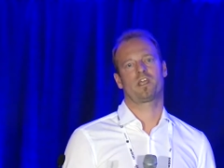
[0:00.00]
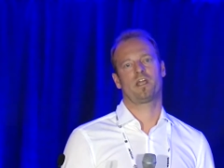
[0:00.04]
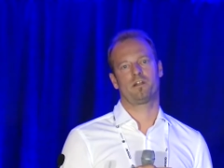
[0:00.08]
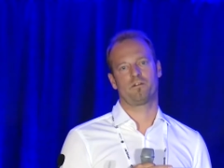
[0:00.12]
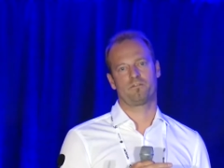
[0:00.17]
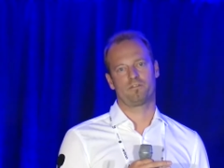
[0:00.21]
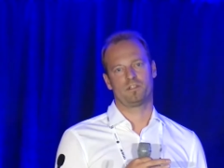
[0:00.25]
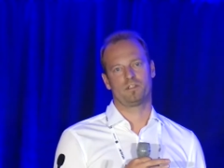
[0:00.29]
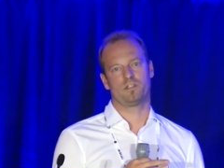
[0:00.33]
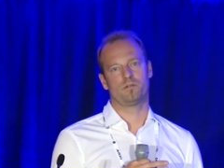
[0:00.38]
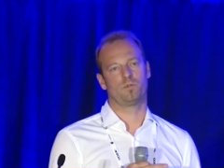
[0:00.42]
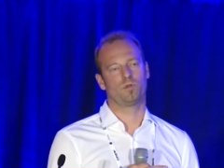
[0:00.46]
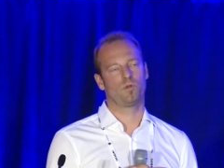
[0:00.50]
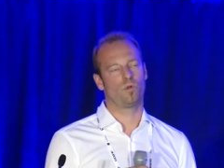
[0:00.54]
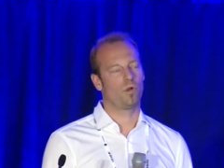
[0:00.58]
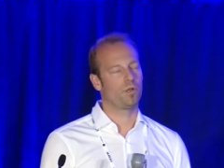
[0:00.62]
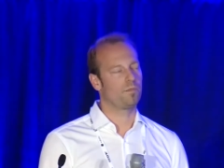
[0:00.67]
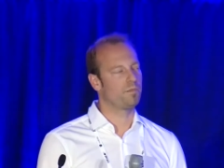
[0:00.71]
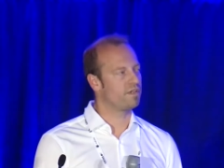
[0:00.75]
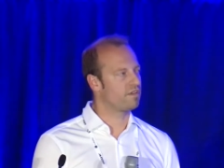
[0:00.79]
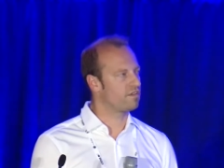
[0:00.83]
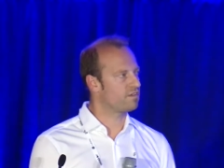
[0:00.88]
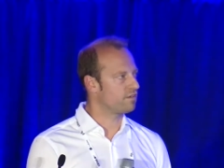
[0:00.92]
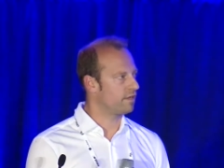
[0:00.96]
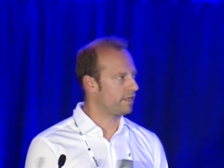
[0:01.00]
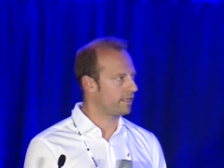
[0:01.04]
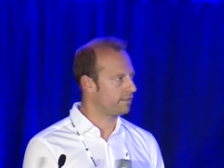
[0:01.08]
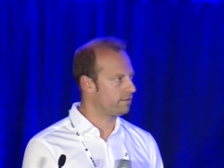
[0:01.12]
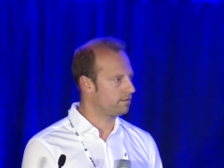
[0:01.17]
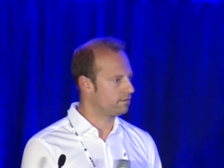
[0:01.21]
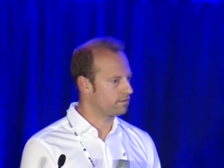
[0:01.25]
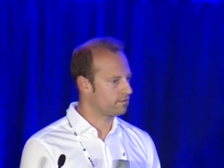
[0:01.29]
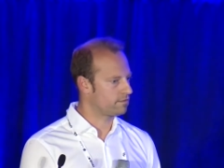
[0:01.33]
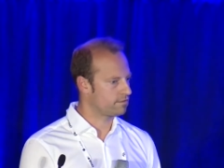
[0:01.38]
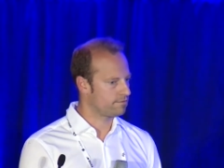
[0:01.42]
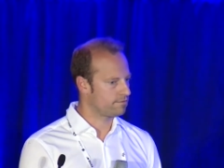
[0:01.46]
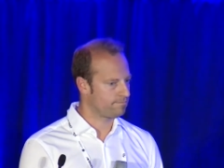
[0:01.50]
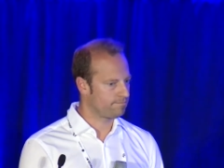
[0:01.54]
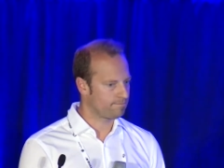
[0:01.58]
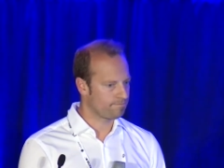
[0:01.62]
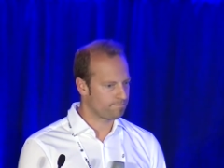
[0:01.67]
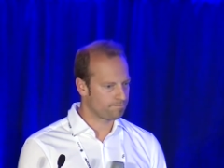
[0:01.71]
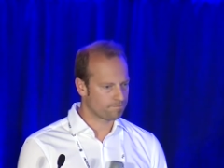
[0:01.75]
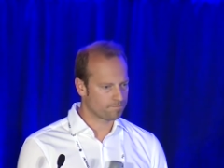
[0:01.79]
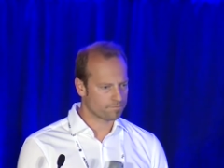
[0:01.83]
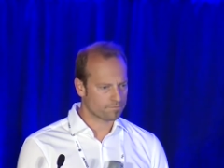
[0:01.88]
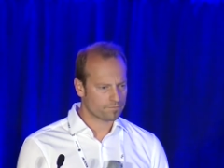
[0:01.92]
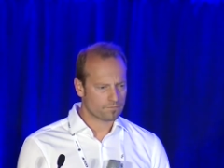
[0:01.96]
kind of the deployment cycles.
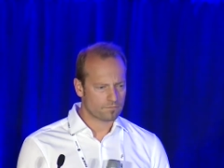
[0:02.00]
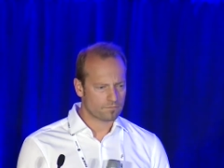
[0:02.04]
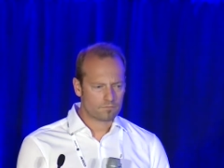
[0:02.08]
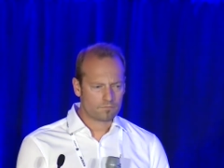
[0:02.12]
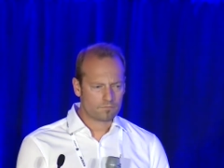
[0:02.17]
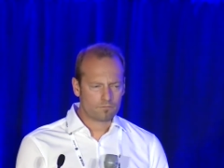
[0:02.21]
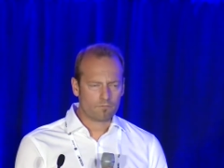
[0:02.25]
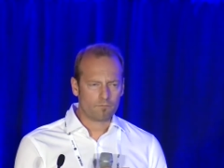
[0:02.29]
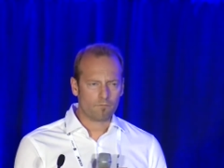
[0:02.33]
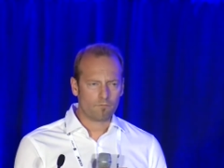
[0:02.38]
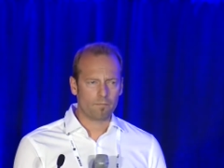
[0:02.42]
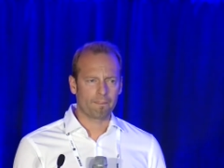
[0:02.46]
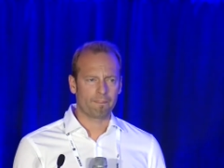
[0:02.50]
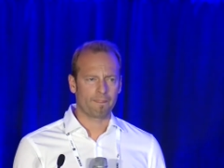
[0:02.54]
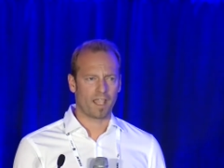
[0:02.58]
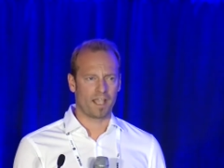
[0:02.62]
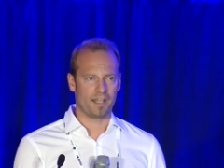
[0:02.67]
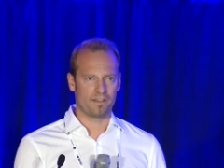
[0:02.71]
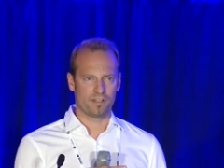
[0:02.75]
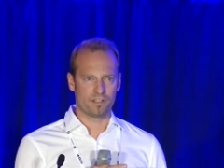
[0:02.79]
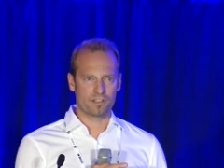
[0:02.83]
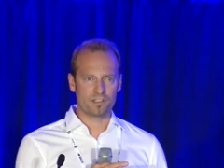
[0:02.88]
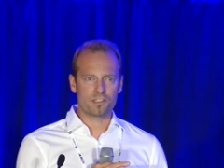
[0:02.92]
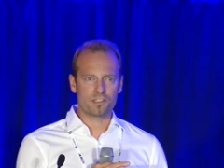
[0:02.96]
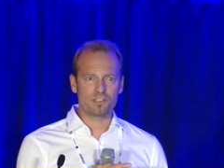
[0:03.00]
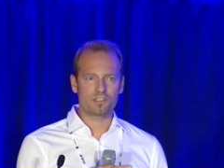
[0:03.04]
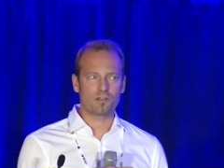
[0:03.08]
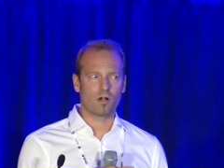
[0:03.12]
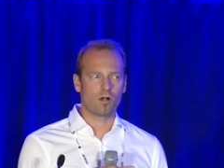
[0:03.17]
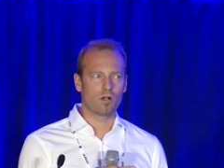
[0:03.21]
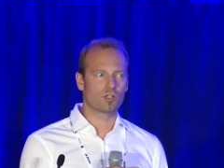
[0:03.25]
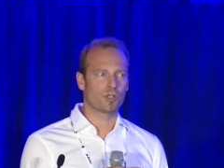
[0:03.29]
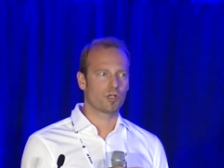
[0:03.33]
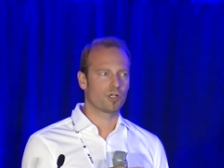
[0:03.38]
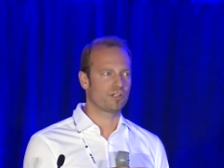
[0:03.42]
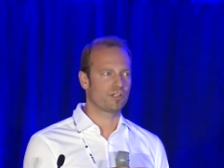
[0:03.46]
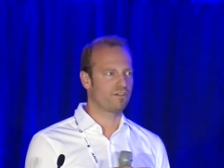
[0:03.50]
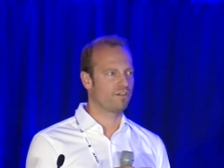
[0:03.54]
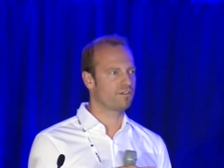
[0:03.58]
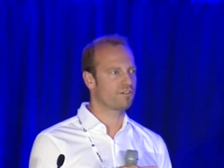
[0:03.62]
And this is all good.